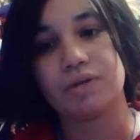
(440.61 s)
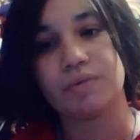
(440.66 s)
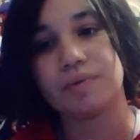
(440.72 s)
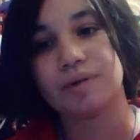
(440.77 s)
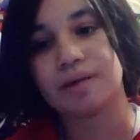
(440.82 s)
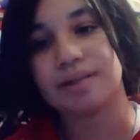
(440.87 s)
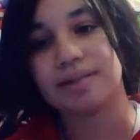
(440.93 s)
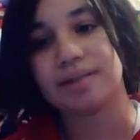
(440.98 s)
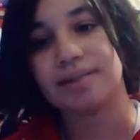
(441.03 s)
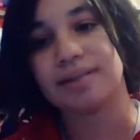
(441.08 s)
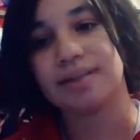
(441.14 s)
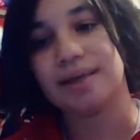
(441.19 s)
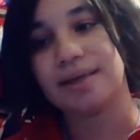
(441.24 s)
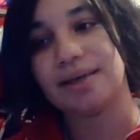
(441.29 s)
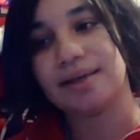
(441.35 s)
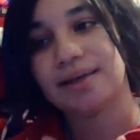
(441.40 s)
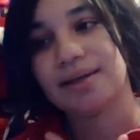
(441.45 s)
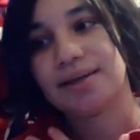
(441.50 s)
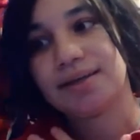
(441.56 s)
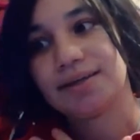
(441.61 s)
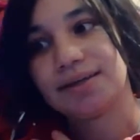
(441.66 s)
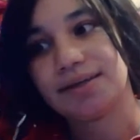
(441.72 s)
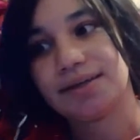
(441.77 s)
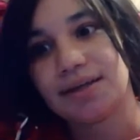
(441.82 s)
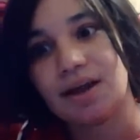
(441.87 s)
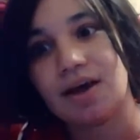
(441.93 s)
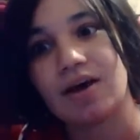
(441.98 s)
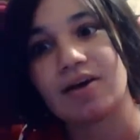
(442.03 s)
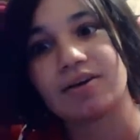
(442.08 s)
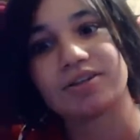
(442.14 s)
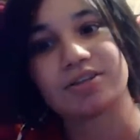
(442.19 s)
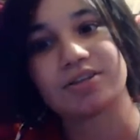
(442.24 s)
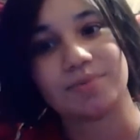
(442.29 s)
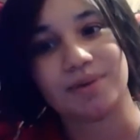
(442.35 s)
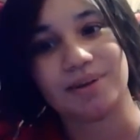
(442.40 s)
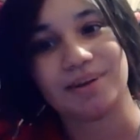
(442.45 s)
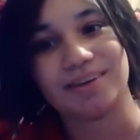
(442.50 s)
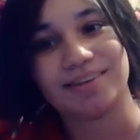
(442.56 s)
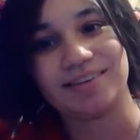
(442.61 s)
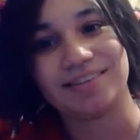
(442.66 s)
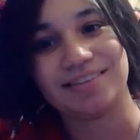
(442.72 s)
to it, then you lost me.